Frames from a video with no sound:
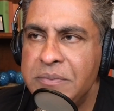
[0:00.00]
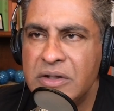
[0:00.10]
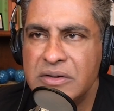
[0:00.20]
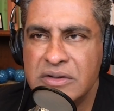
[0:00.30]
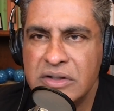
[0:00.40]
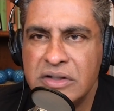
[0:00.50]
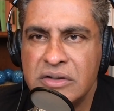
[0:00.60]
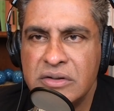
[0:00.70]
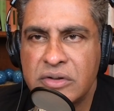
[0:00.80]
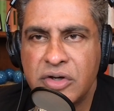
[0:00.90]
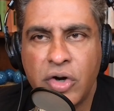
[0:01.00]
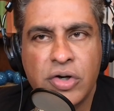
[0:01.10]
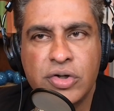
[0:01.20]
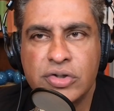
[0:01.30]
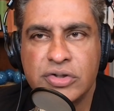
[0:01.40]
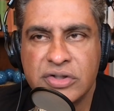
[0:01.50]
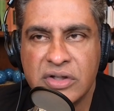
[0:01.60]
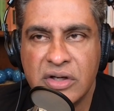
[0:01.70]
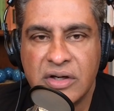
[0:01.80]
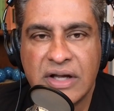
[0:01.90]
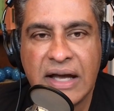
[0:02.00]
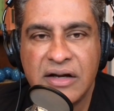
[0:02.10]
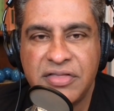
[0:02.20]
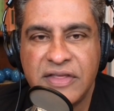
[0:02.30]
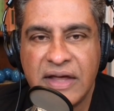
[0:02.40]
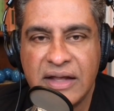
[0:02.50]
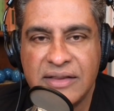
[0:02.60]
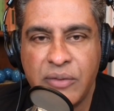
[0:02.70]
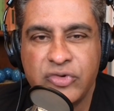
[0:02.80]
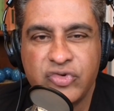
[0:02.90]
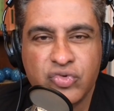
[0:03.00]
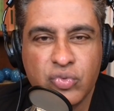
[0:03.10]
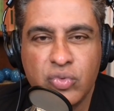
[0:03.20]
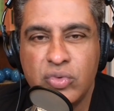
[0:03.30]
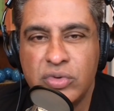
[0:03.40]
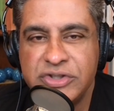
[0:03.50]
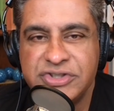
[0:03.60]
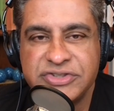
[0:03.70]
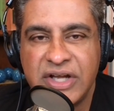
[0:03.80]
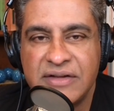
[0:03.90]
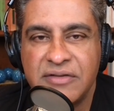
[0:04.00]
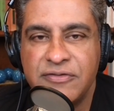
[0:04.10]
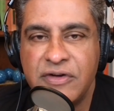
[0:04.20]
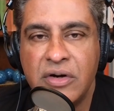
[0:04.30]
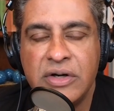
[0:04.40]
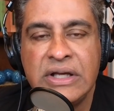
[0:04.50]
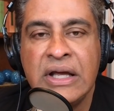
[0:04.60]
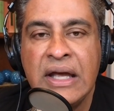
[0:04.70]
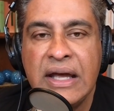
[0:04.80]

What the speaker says: a little curtain kind of thing that was sort of just at the very